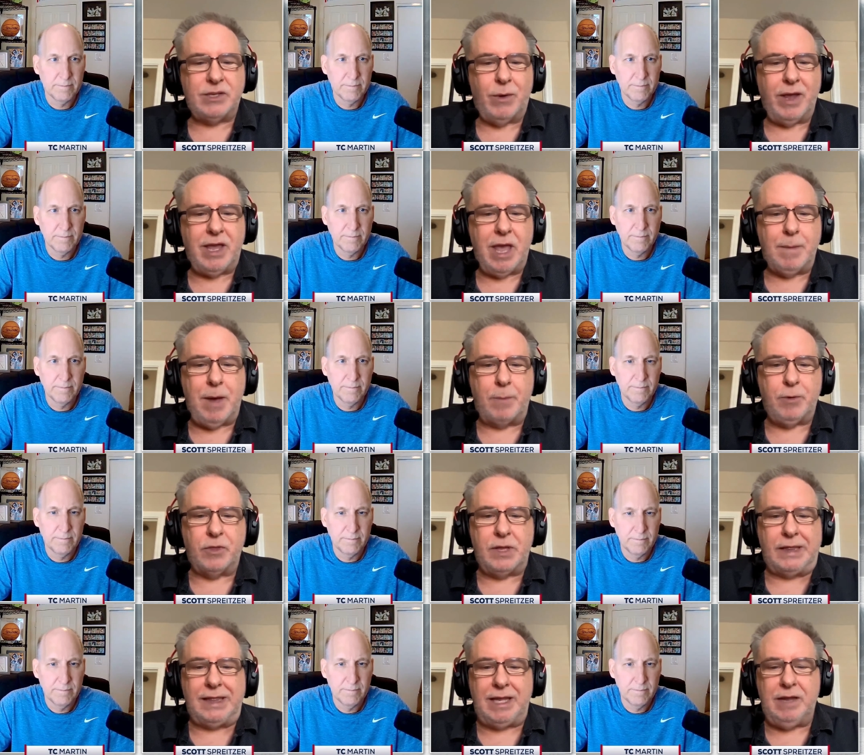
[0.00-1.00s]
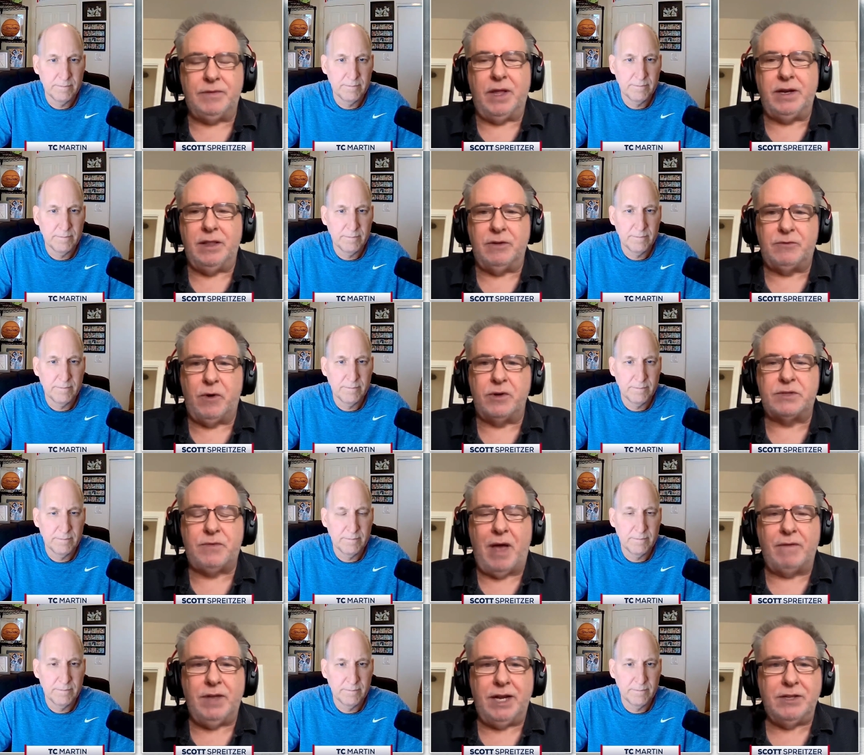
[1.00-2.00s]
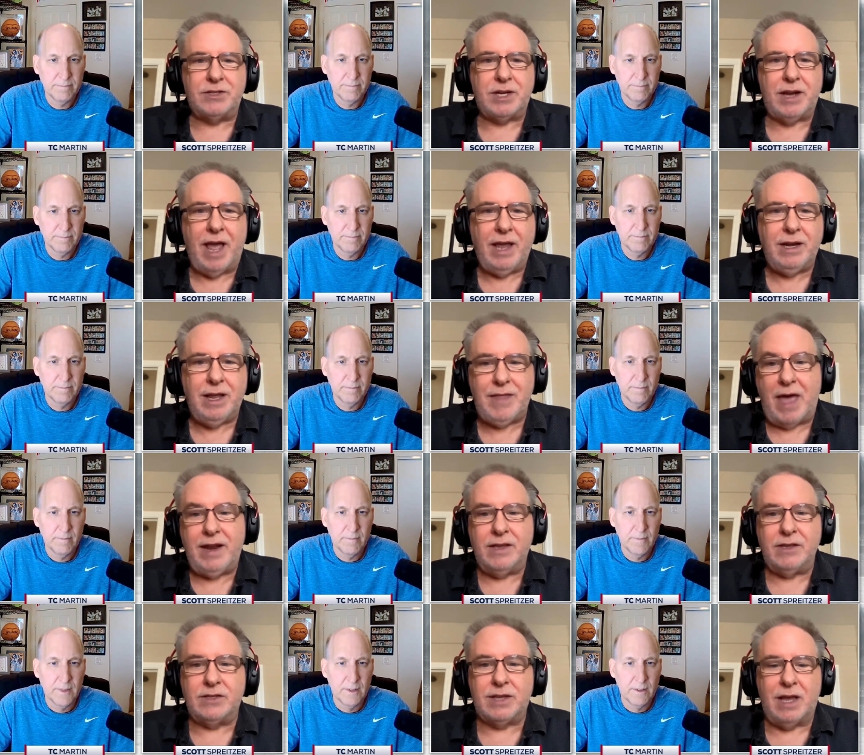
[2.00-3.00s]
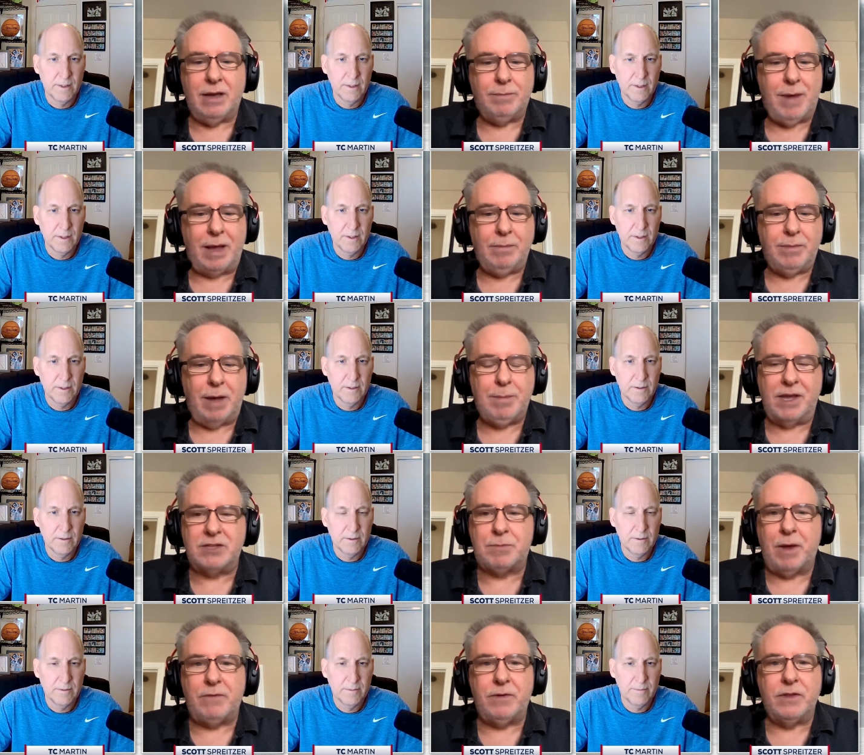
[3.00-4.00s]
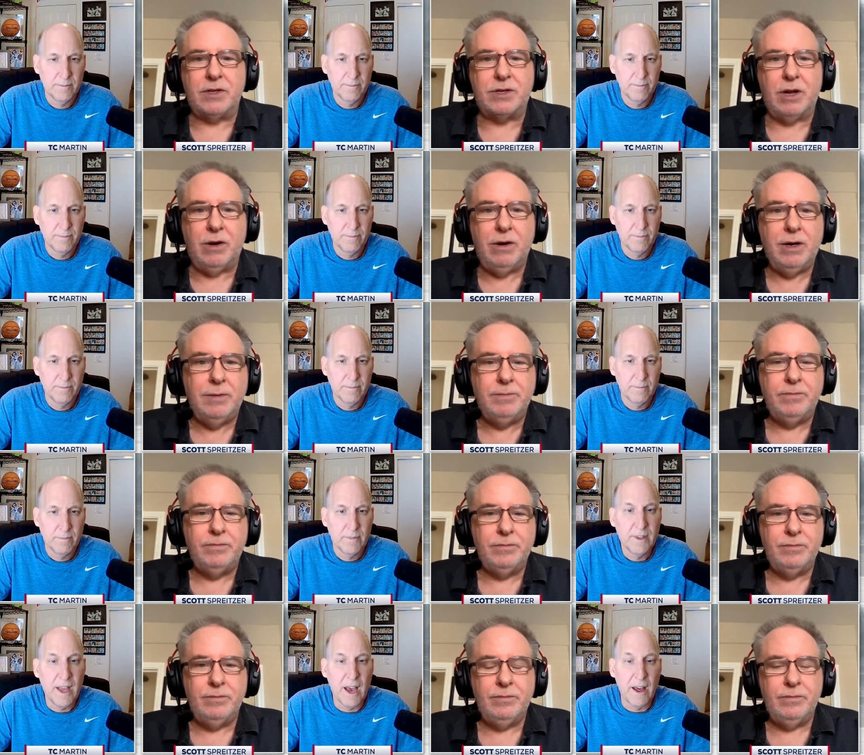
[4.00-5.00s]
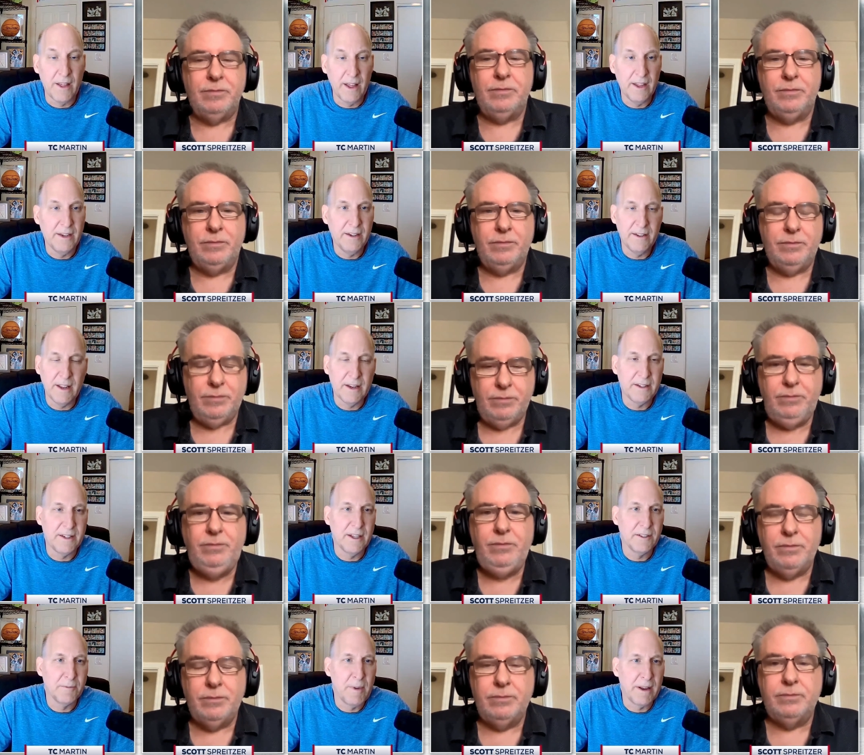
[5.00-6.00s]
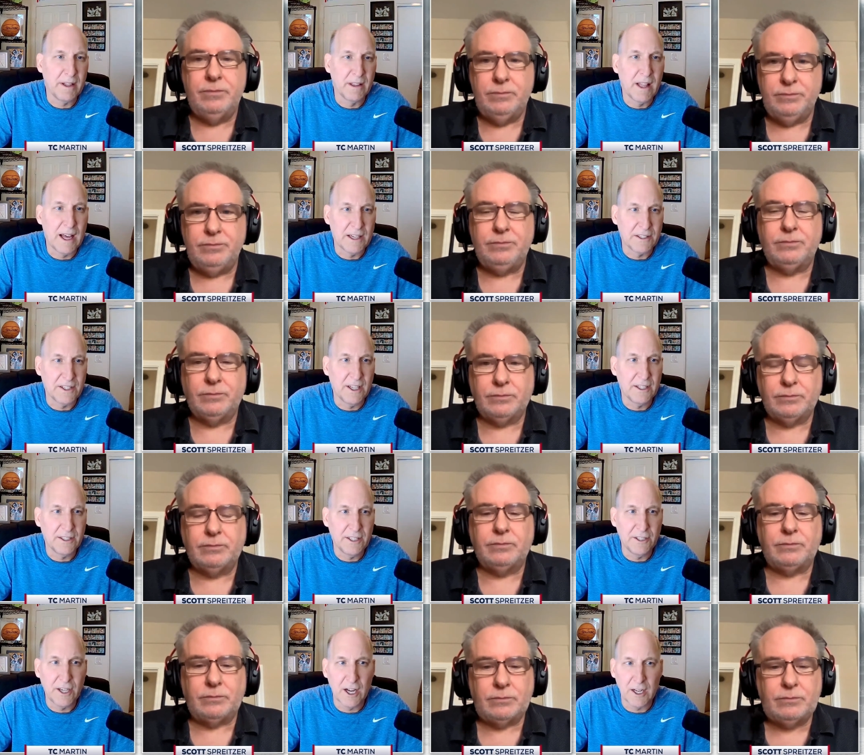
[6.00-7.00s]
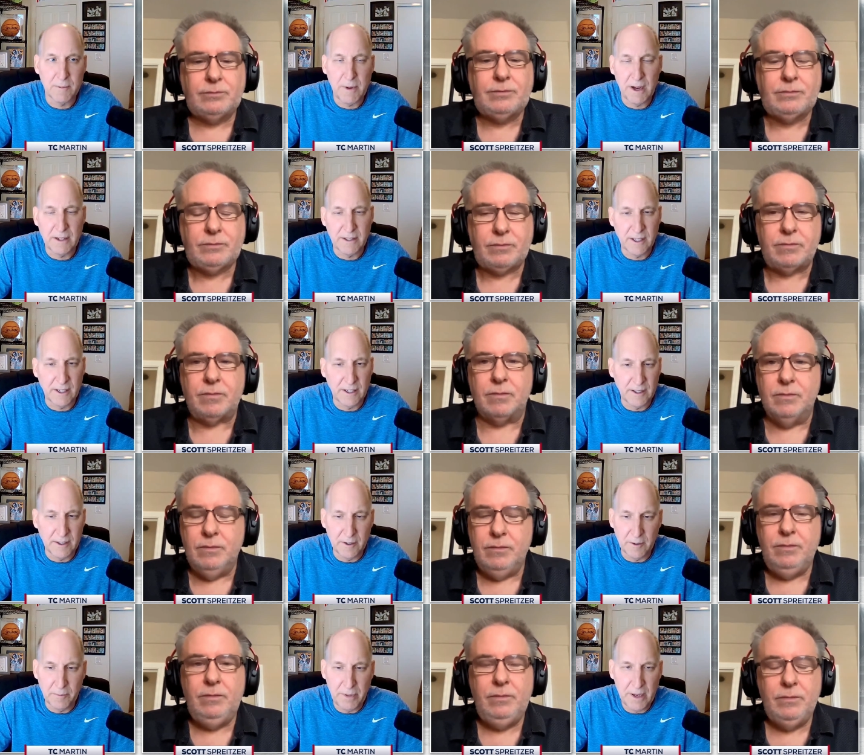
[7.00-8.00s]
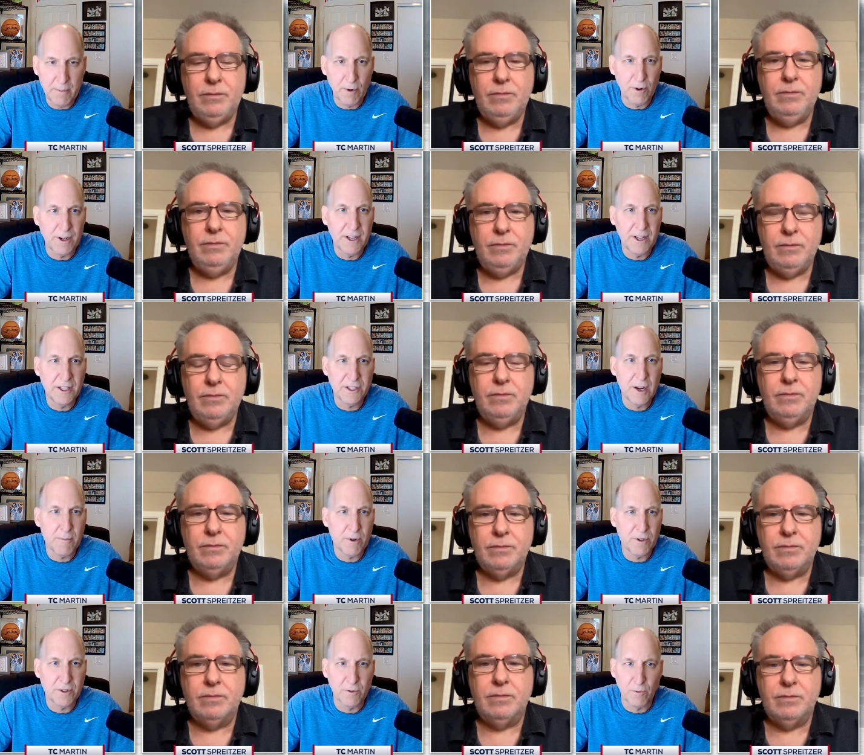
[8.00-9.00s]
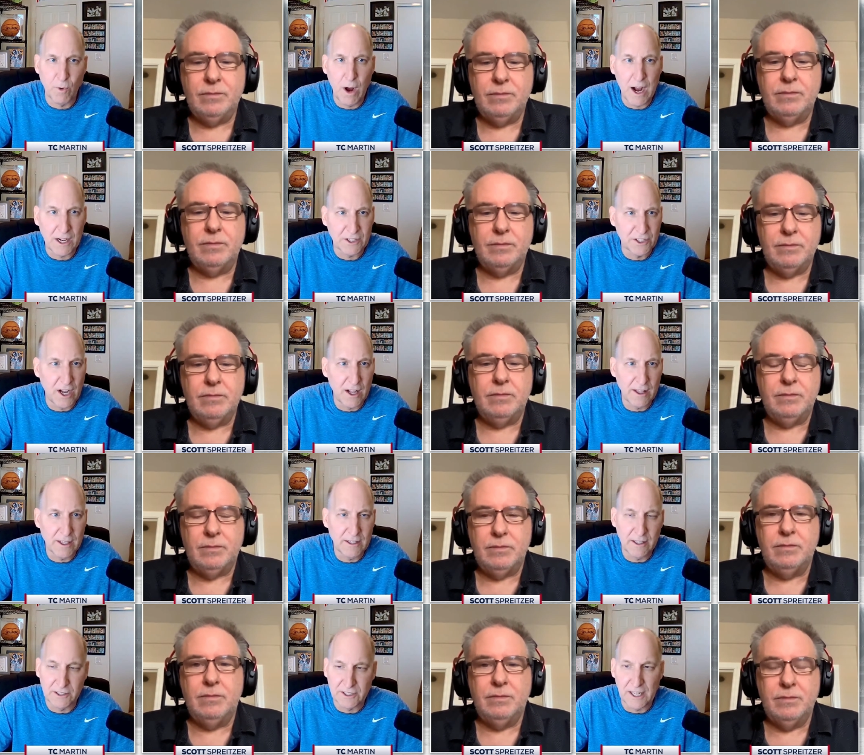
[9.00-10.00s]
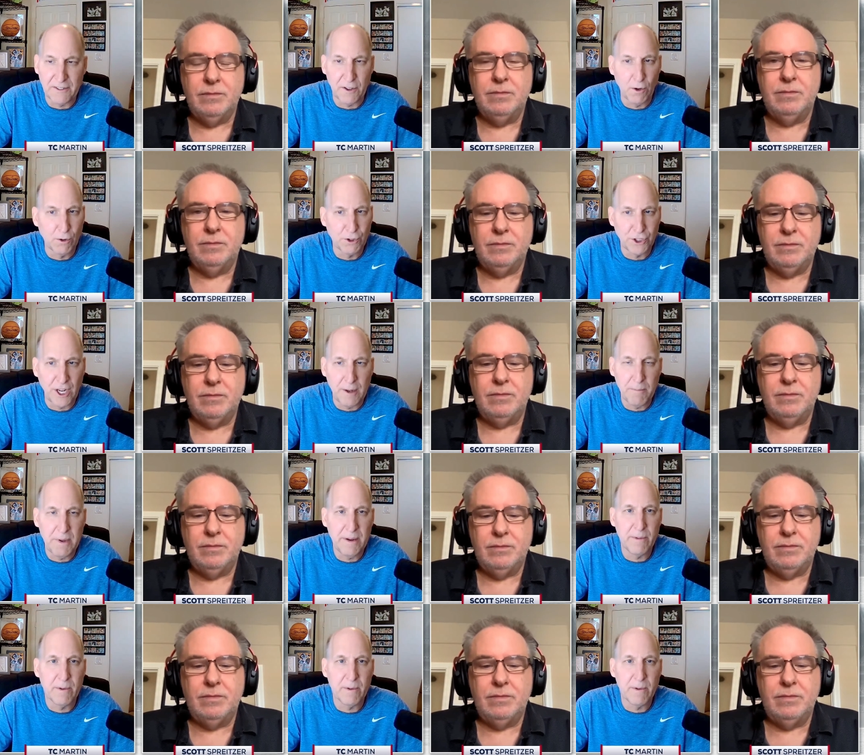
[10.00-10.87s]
Speaker 1: that's how I came up with Cleveland in the first five innings tonight. And that is uh, my, my best bet for the show.
Speaker 2: Yeah, and that does make a lot of sense. You talk about uh, Bieber and his numbers rock solid. Looks like the old Shane